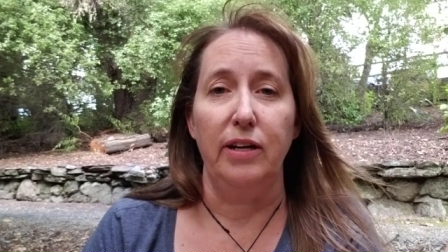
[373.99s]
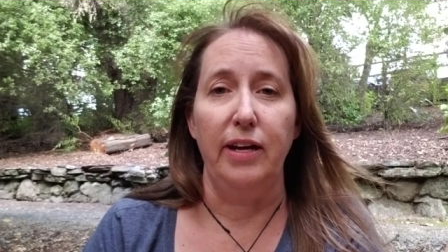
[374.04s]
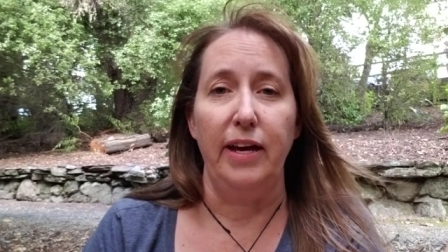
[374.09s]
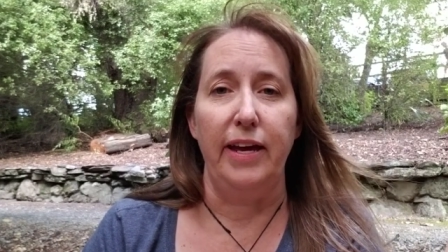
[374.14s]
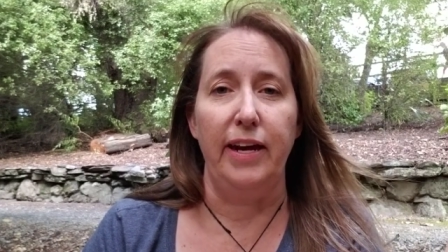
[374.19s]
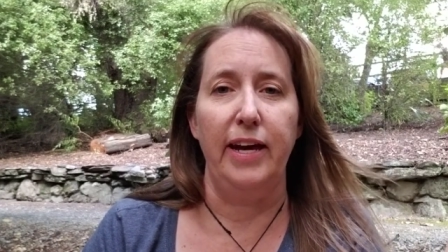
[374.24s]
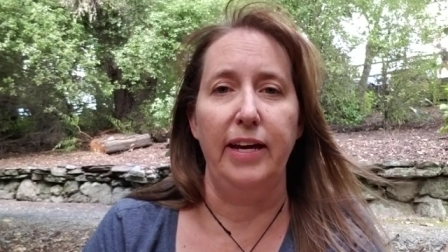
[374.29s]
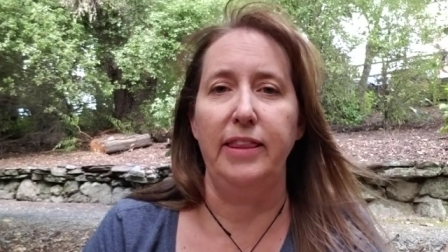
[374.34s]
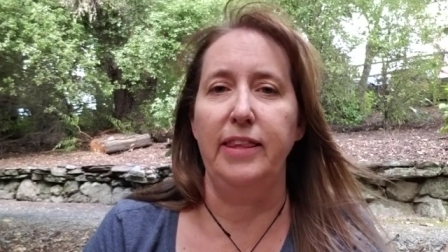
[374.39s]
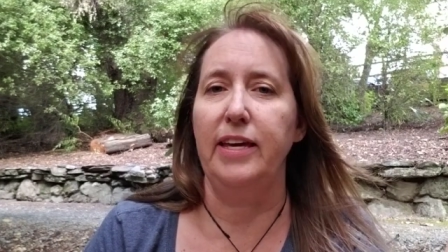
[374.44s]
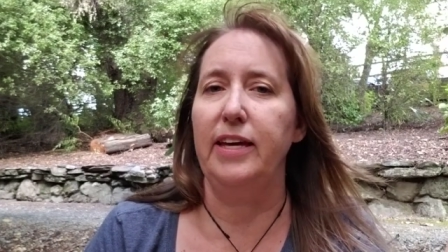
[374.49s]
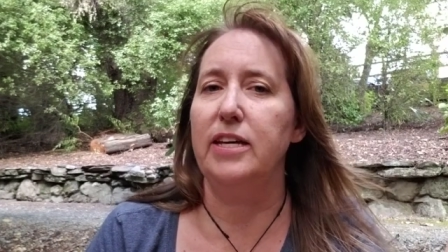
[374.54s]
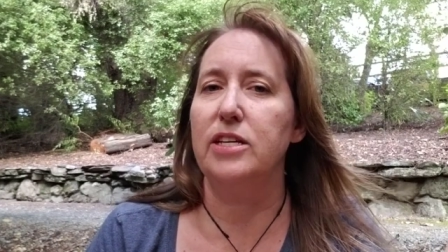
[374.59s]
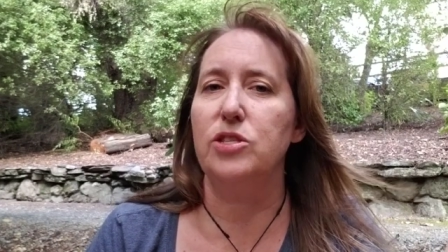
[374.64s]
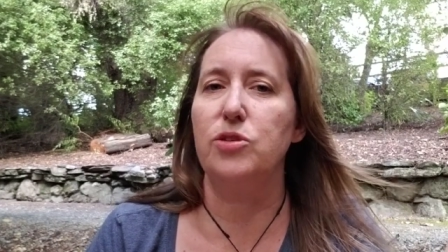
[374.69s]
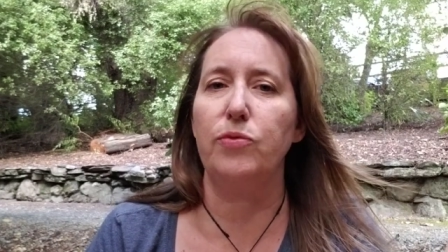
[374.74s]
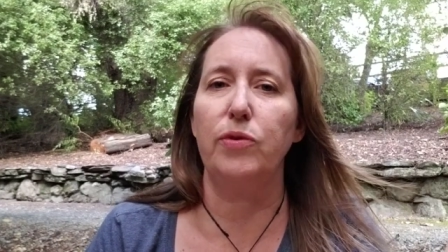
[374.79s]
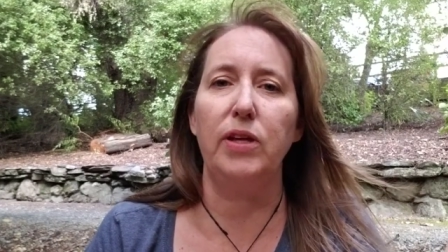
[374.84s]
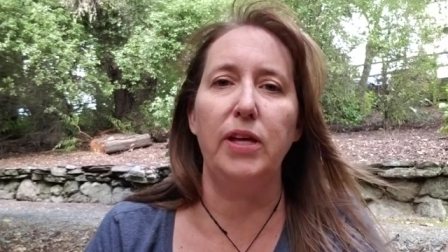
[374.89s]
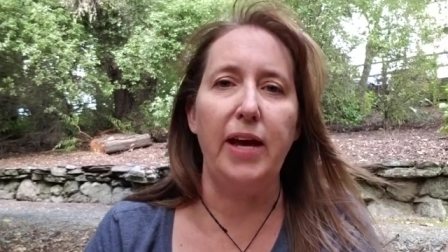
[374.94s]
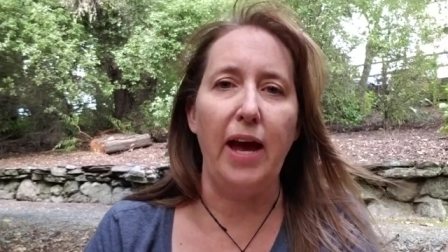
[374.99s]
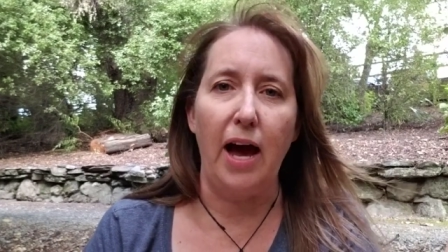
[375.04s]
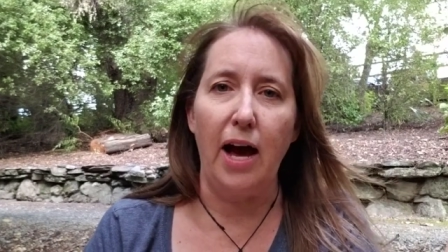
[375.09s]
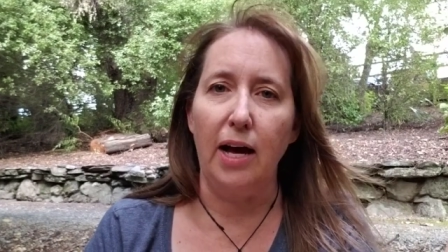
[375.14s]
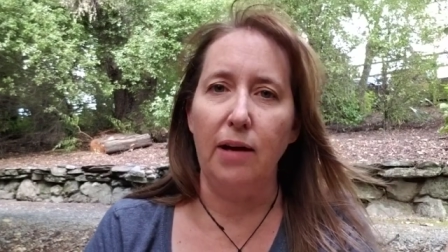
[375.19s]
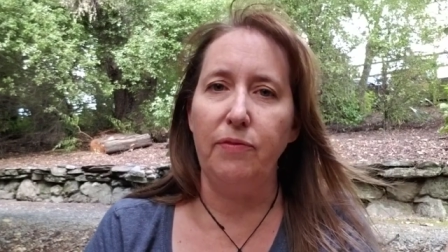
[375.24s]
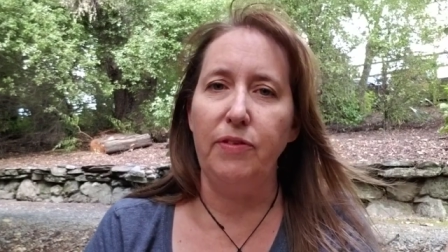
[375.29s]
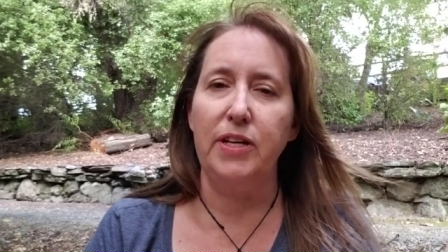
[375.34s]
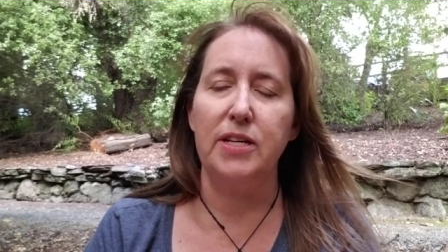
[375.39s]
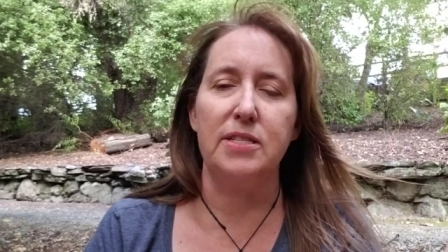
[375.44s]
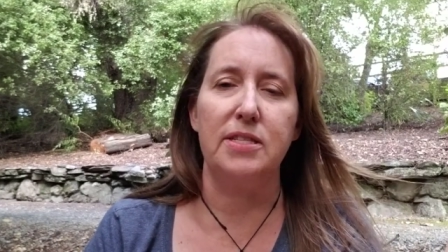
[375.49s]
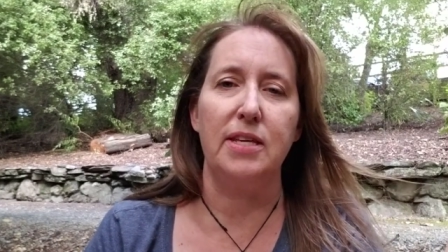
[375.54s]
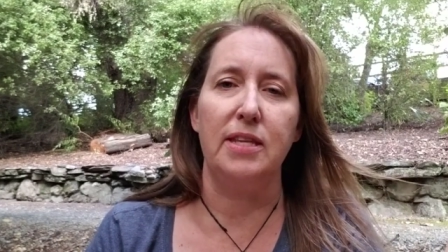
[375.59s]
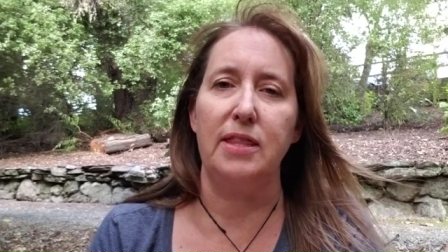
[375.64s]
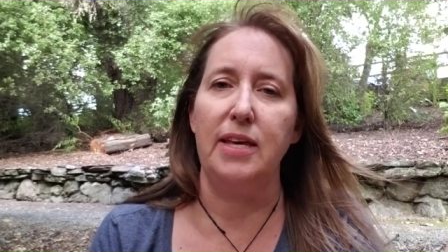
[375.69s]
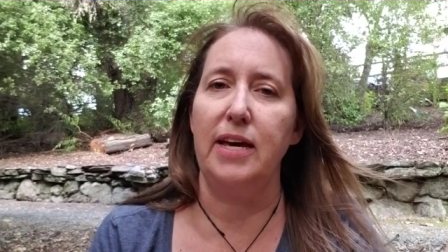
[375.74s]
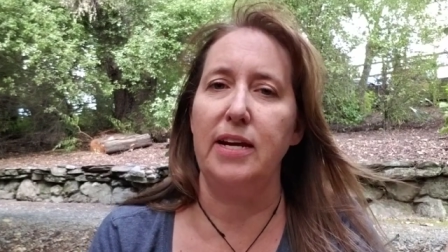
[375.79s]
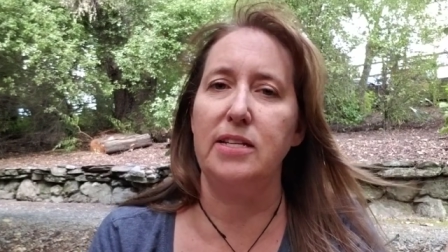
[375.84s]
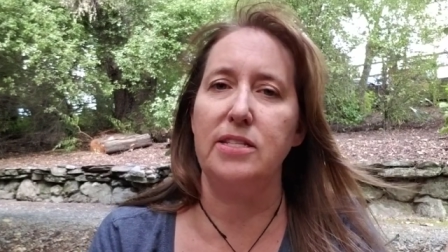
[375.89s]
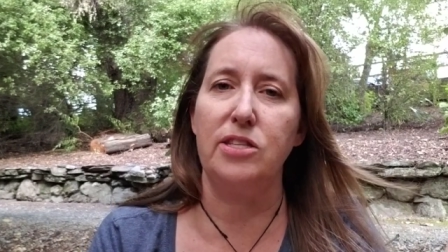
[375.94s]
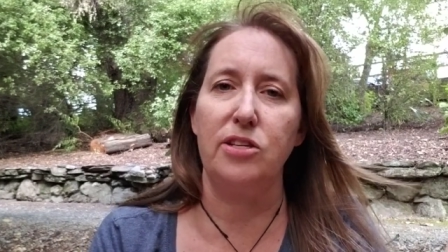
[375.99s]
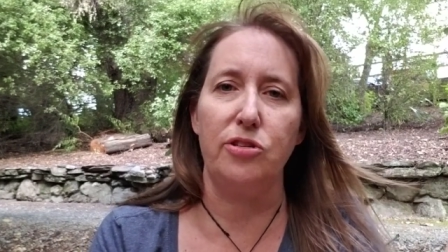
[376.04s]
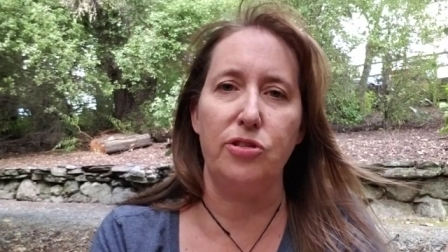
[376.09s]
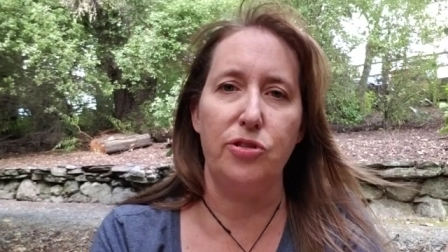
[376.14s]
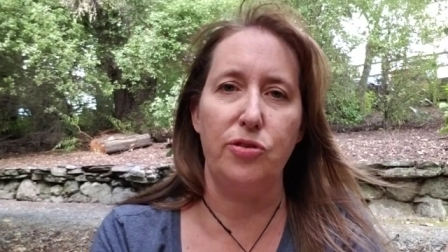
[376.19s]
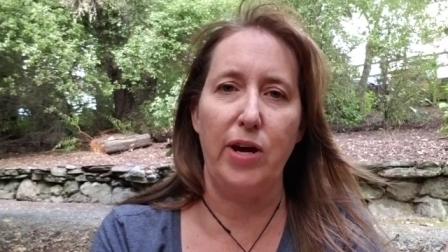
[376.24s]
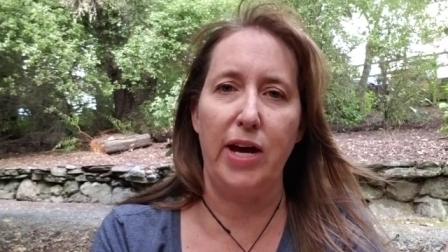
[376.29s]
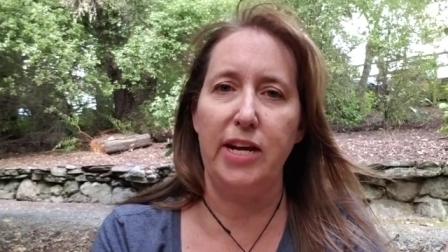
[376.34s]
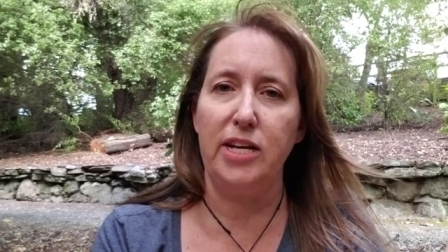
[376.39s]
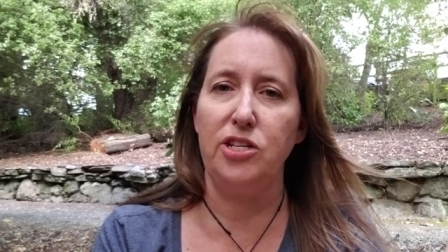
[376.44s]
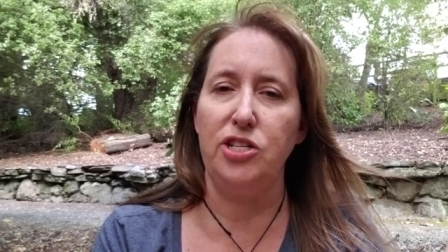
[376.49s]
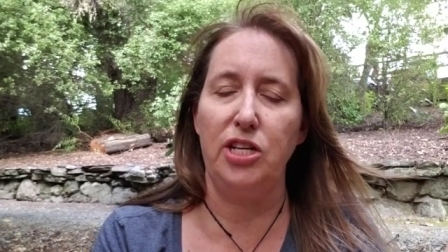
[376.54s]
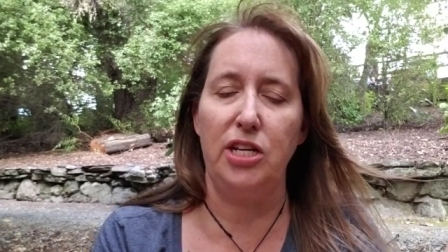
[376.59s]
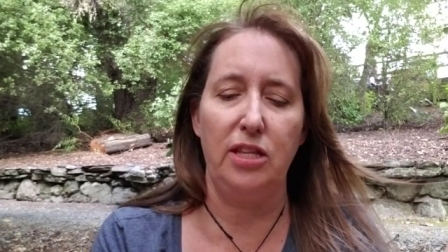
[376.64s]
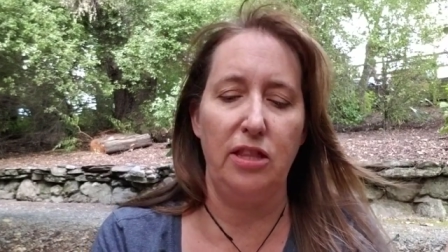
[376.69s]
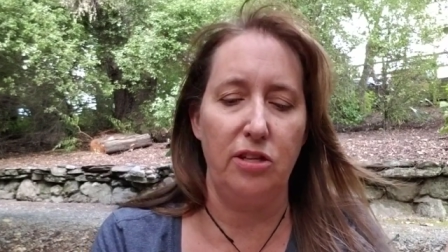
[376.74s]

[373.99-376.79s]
And I think it's really obvious that that is their strategy.